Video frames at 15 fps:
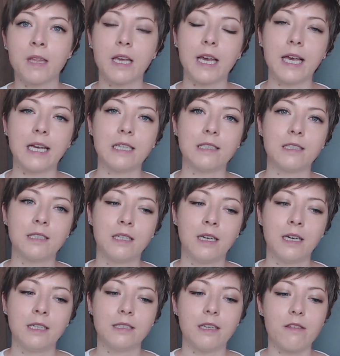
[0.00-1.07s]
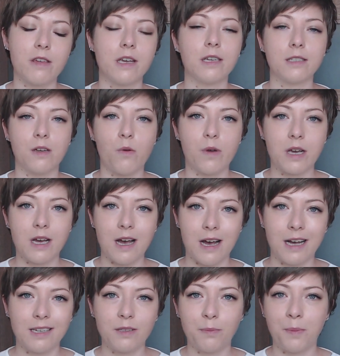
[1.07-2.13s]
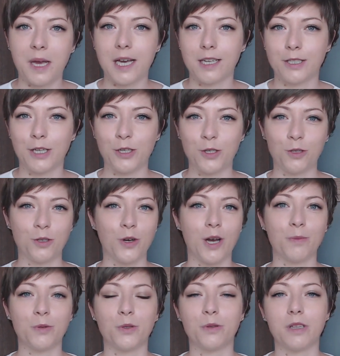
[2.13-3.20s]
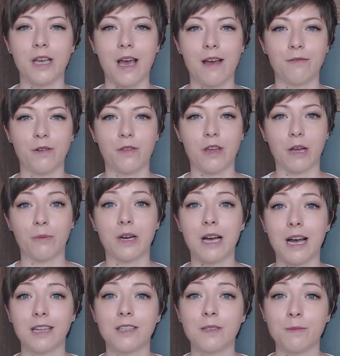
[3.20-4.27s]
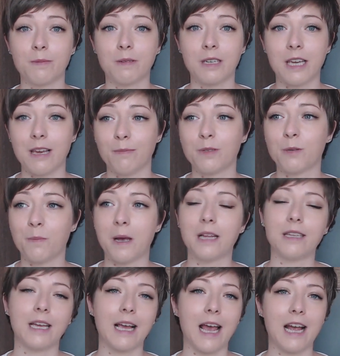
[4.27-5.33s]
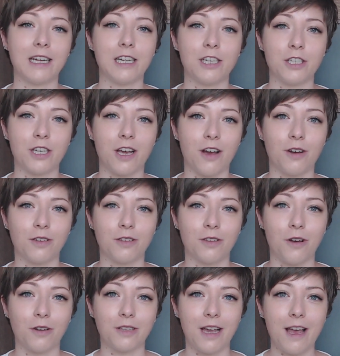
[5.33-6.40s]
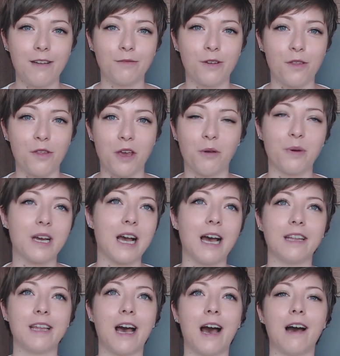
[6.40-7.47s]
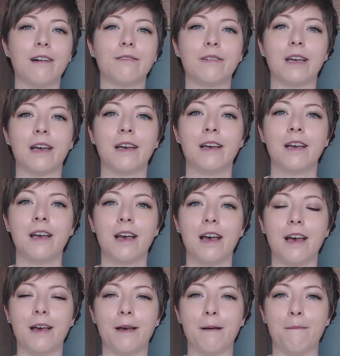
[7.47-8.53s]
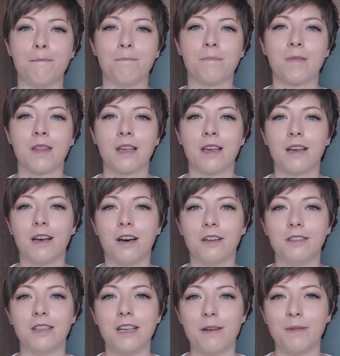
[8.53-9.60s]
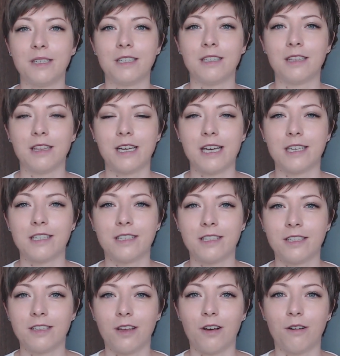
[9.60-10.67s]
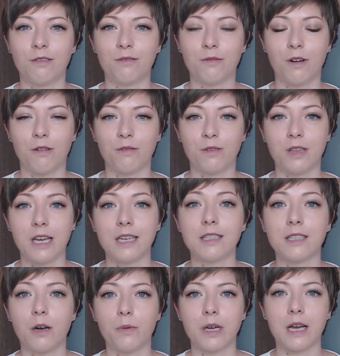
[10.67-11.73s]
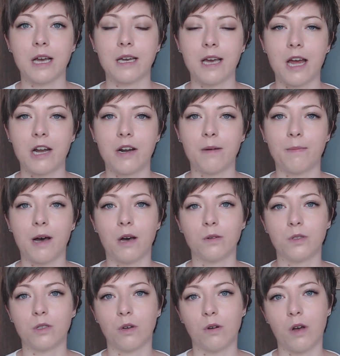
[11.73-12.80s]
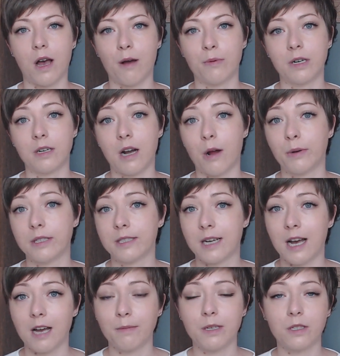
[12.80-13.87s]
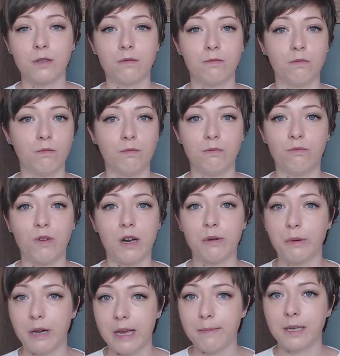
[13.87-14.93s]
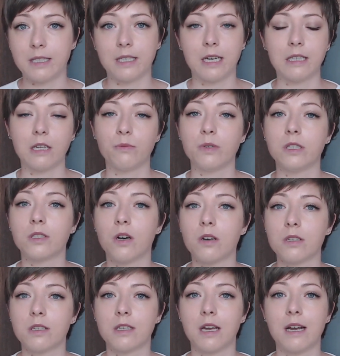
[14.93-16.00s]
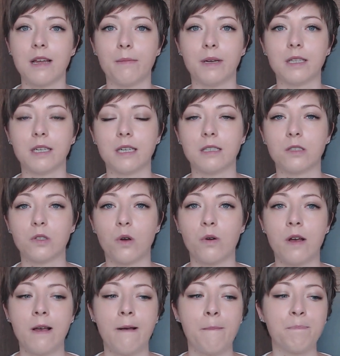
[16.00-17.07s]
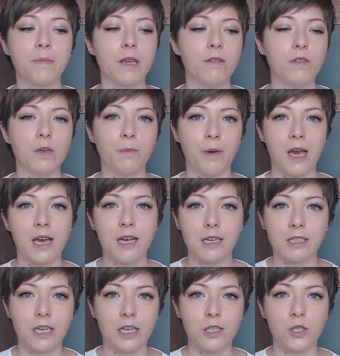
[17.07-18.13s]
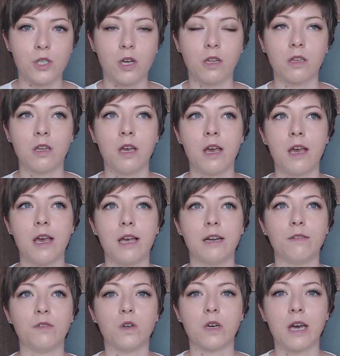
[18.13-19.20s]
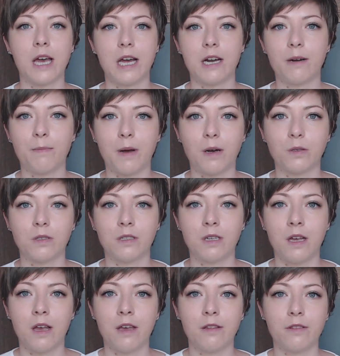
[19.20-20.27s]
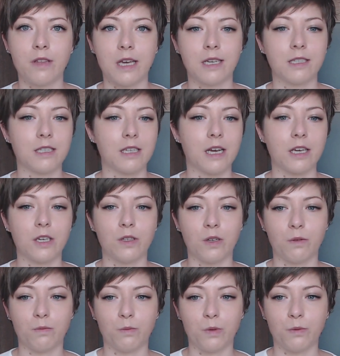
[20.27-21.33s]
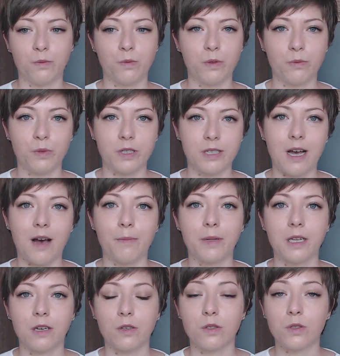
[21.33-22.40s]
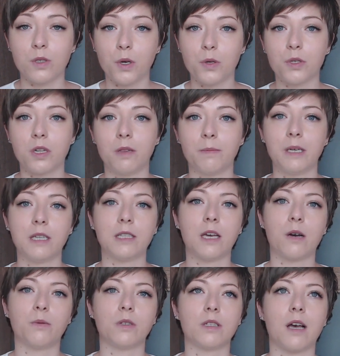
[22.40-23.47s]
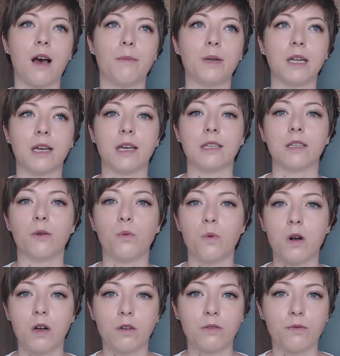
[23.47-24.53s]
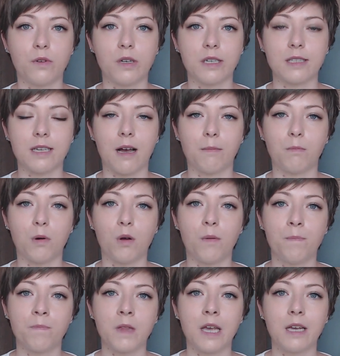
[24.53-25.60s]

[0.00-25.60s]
And the thing is that we can't pay attention to absolutely everything. We can't keep spending energy on everything. We can't have a unlimited list of things that we can care about. So our time is very limited, and resources are limited. So if you pay attention, and if you care about things like, what's happening on social media, what's happening in the world, for example,